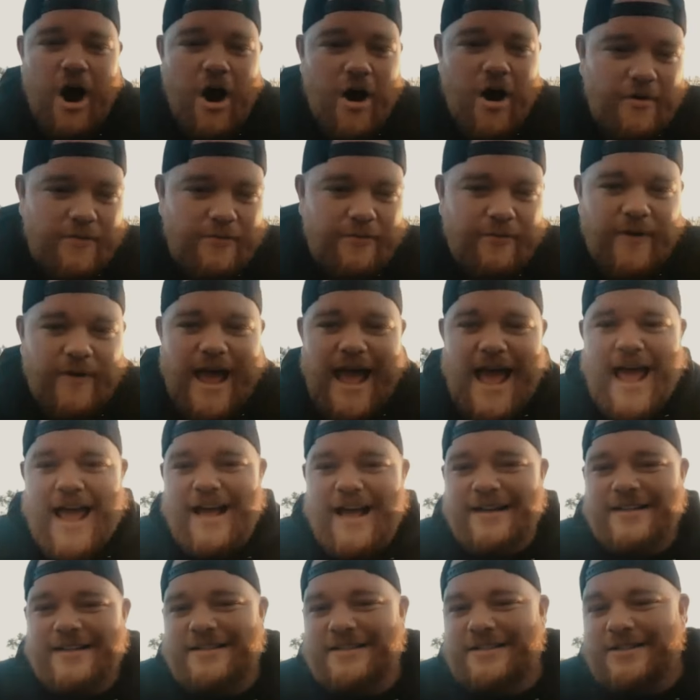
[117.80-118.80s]

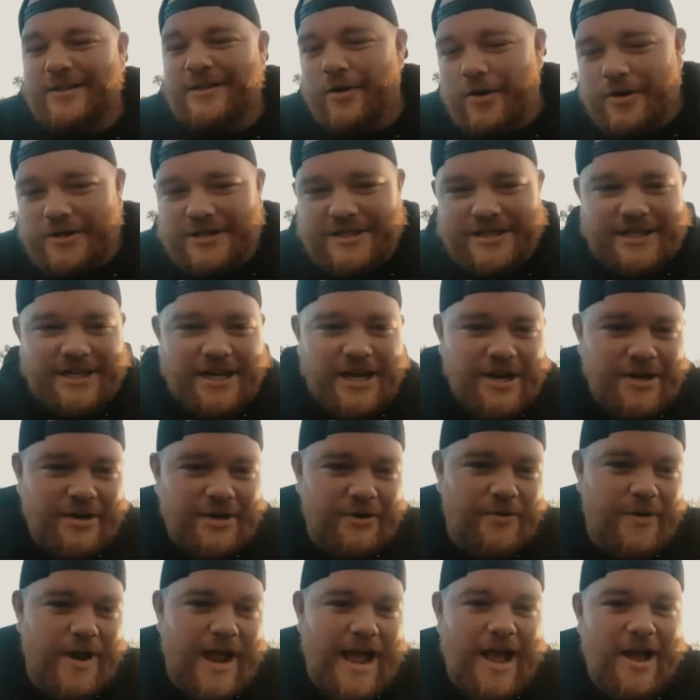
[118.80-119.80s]
Artifacts, Lords of the
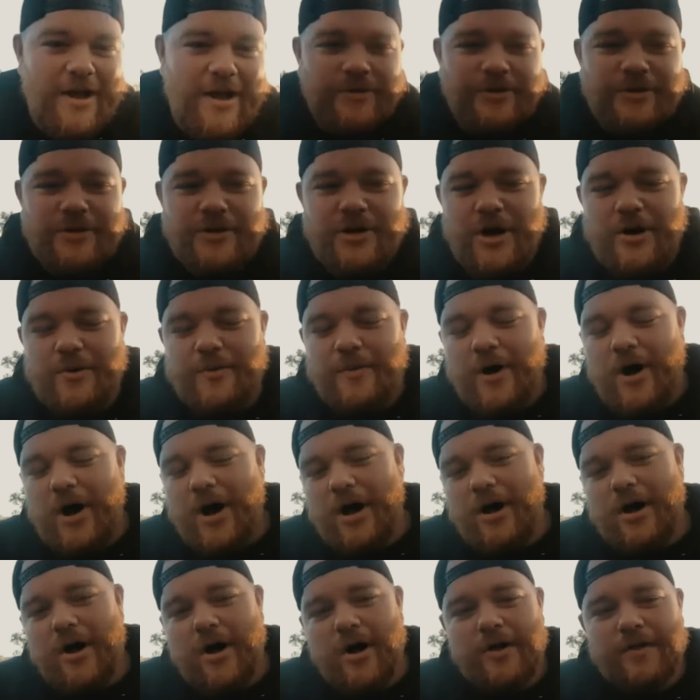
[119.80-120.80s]
Underground, you know,
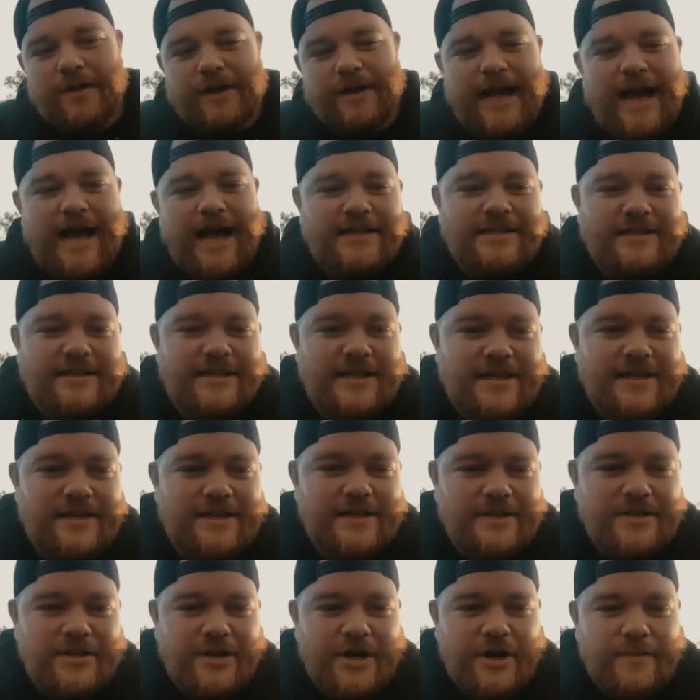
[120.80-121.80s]
all, all the guys that,
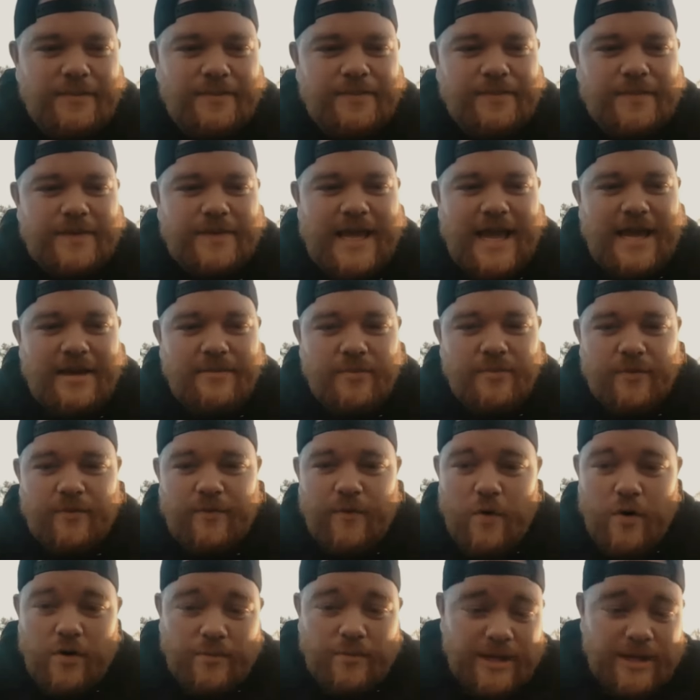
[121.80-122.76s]
you know, came before